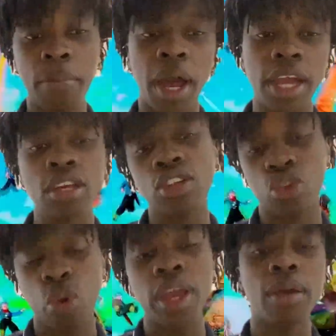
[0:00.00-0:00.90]
by
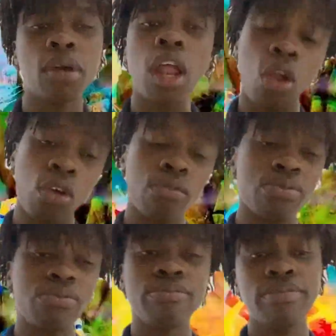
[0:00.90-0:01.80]
doing a lot of
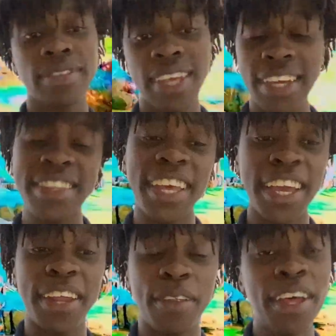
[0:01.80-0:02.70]

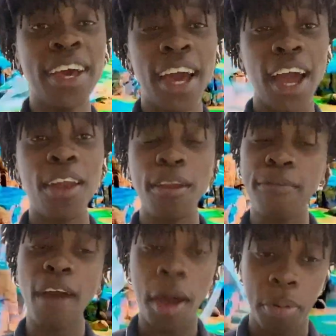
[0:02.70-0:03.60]
testing and a lot
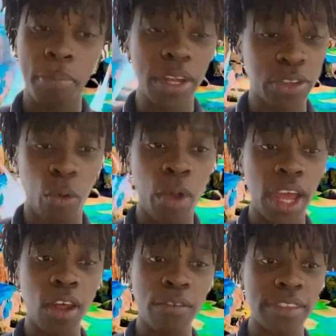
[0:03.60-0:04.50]
of upper plus square a lot of